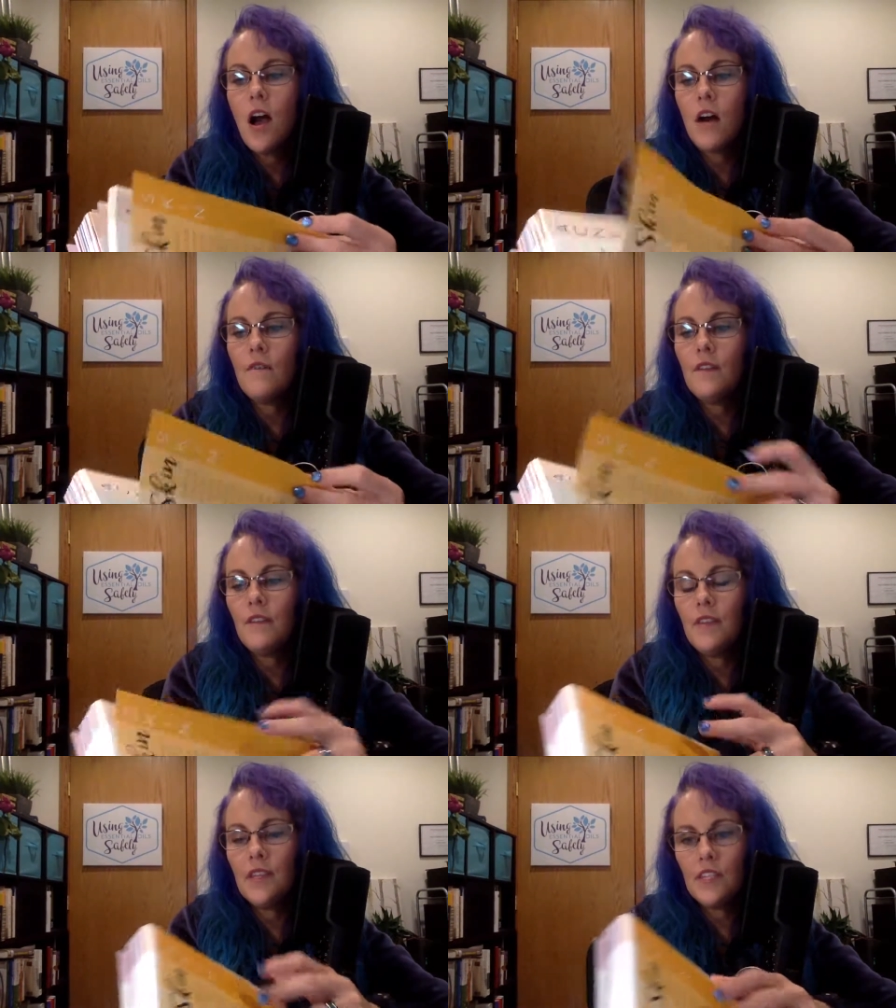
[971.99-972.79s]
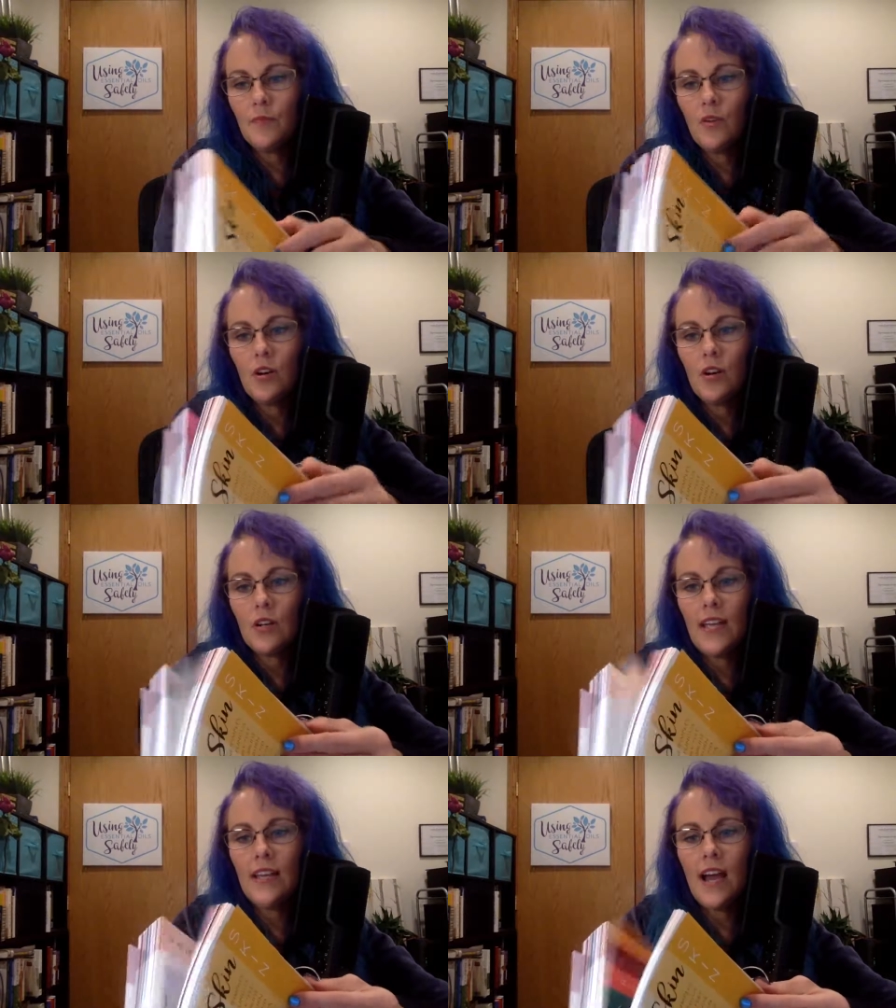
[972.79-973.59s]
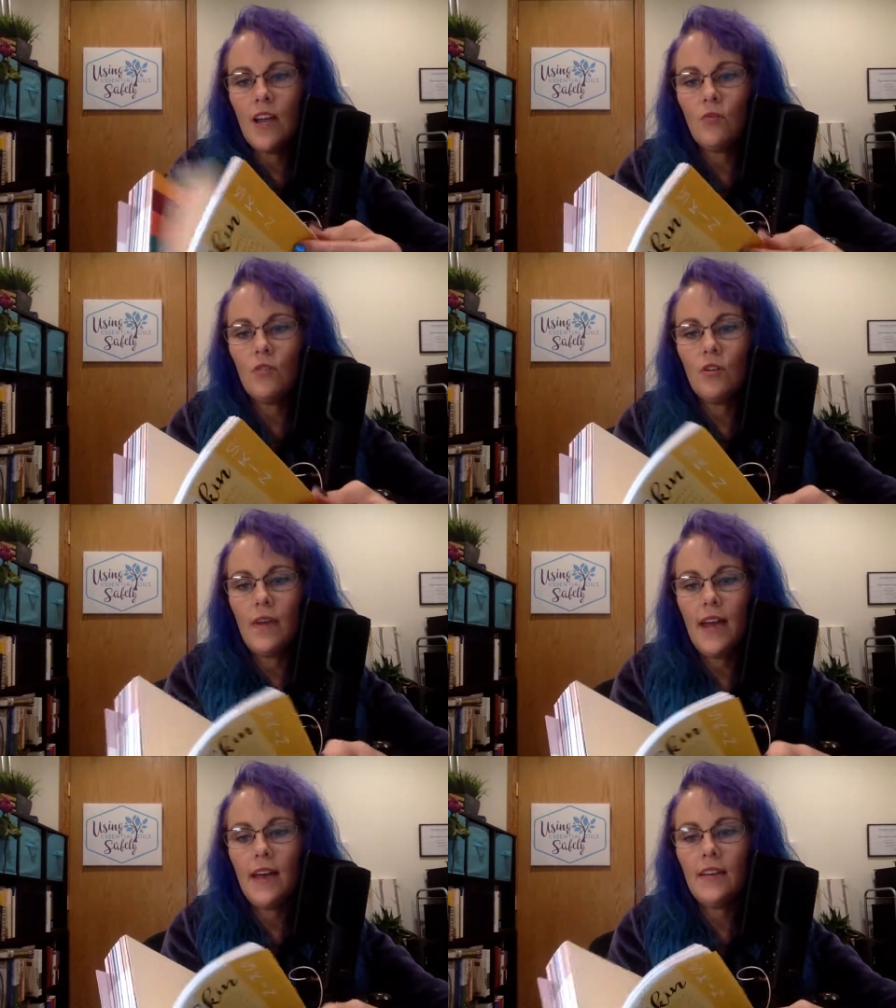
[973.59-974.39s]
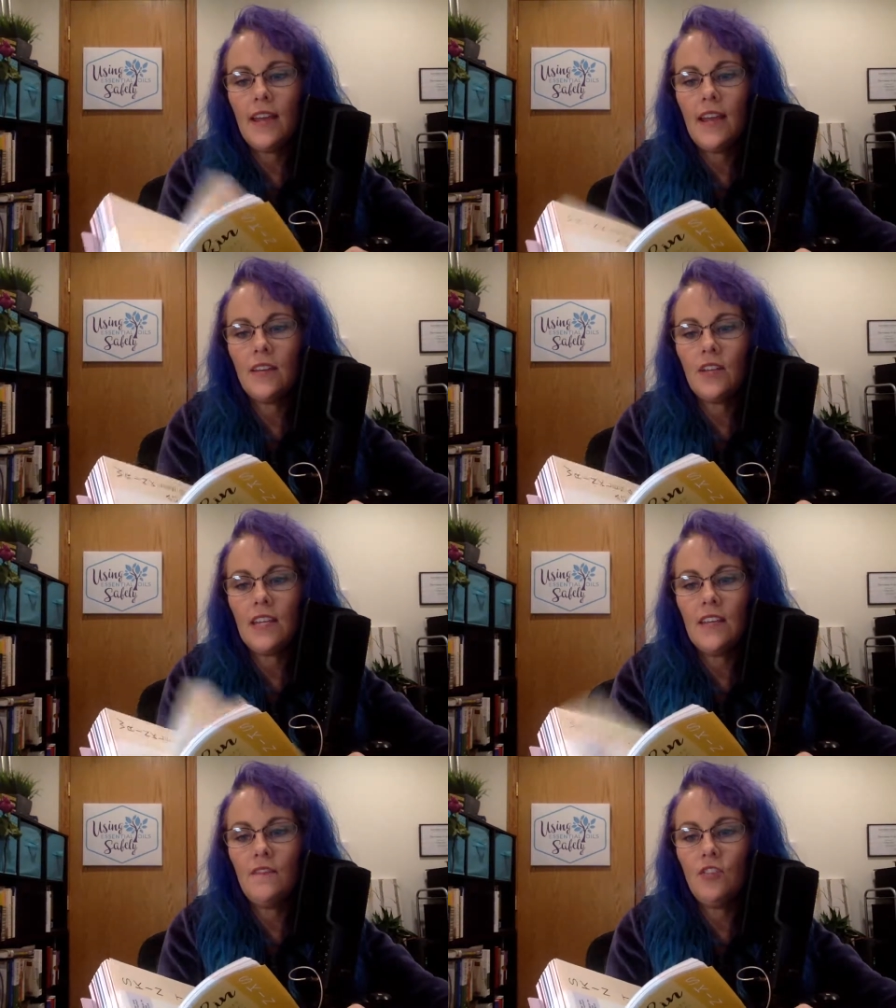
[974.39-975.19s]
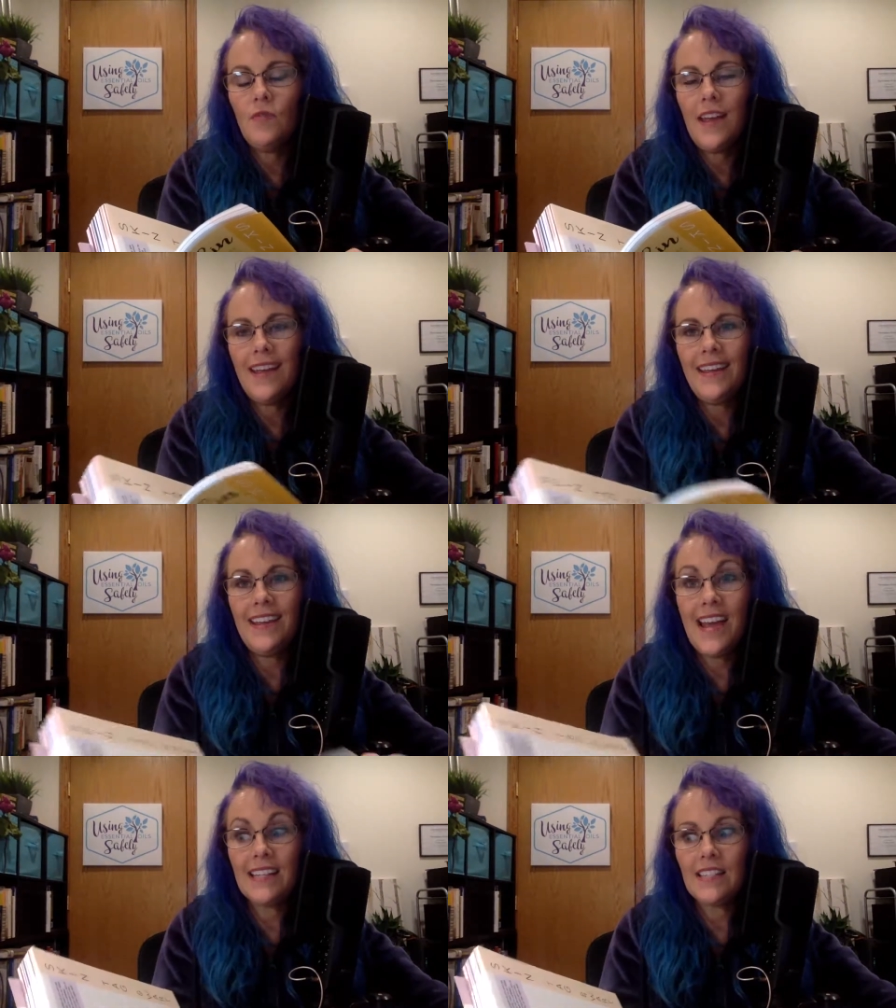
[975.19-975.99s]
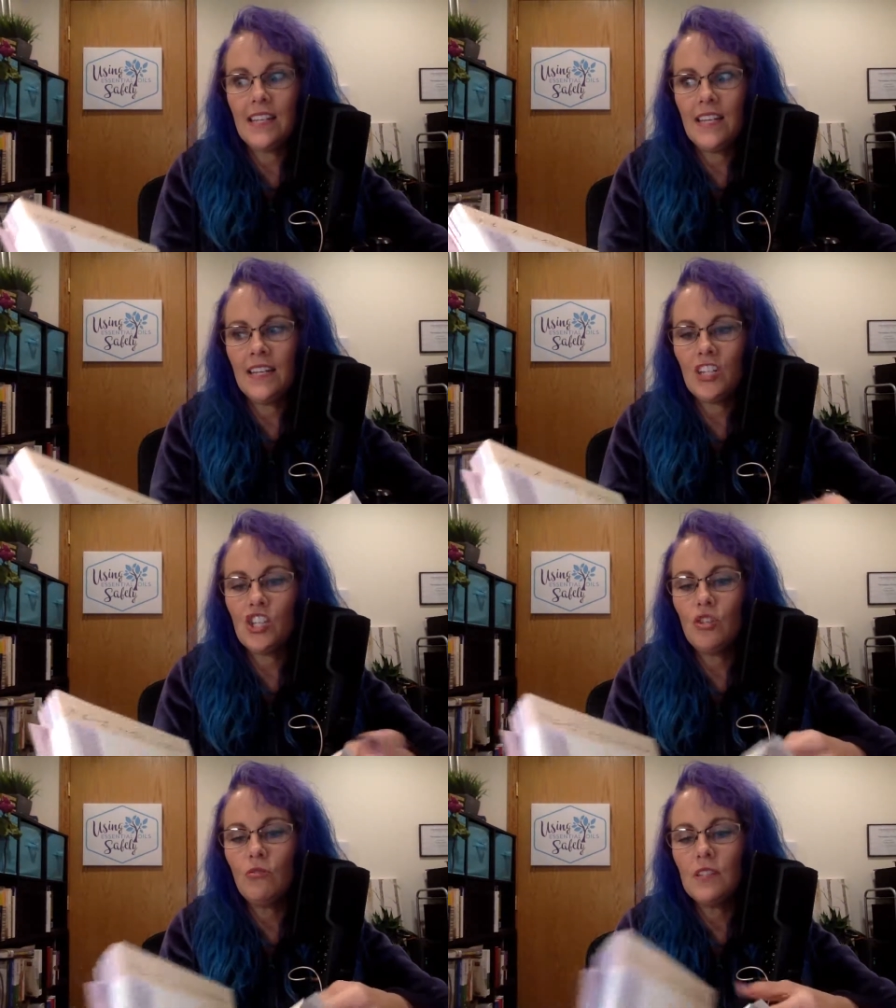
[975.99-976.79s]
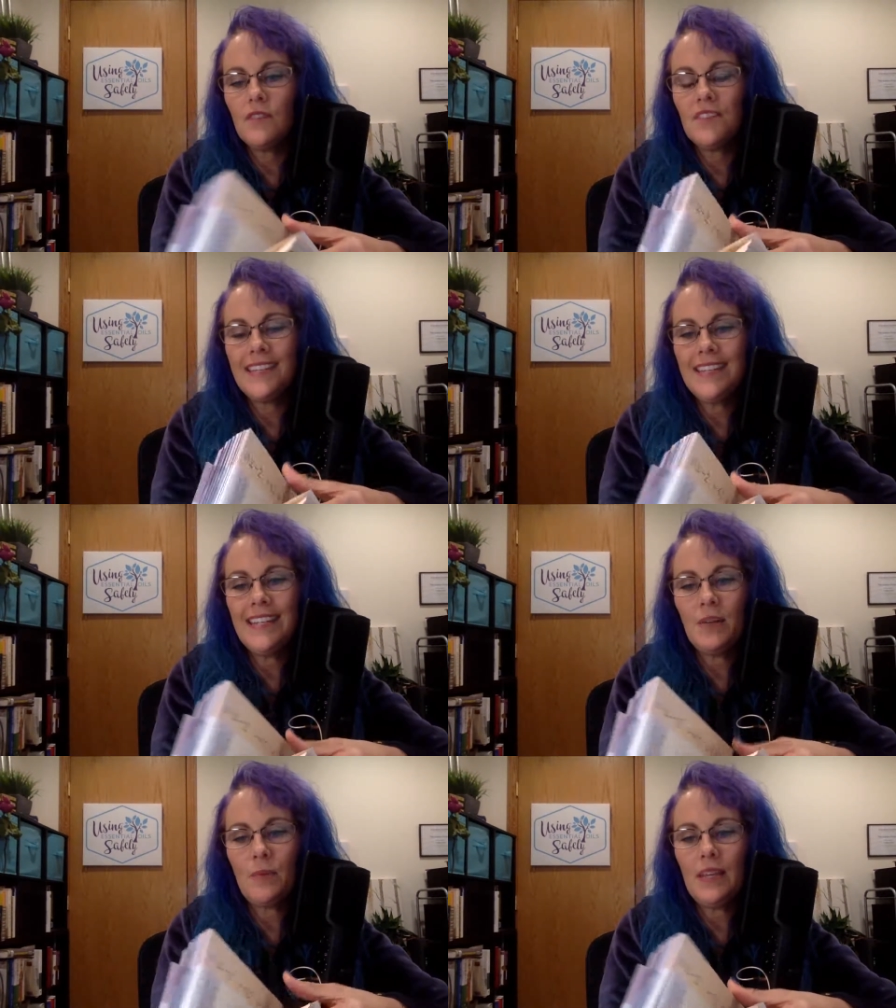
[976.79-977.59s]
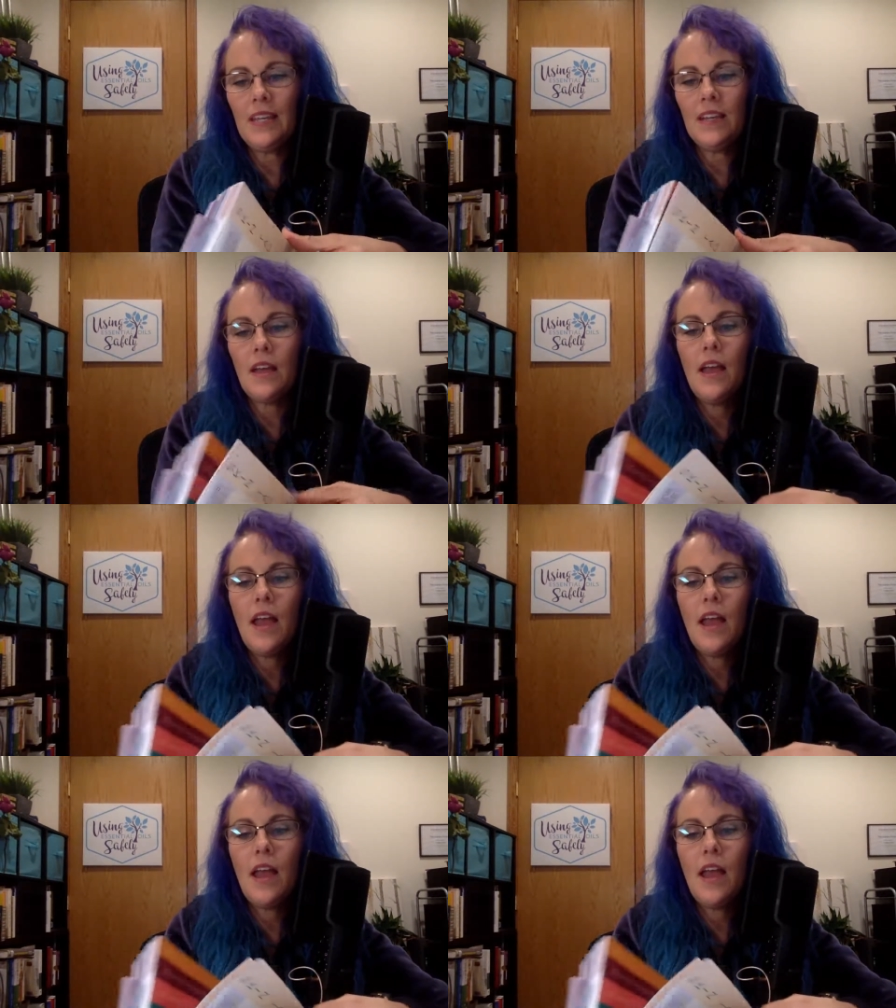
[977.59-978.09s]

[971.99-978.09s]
of this book, and I will go ahead and give you an exclusive sneak peek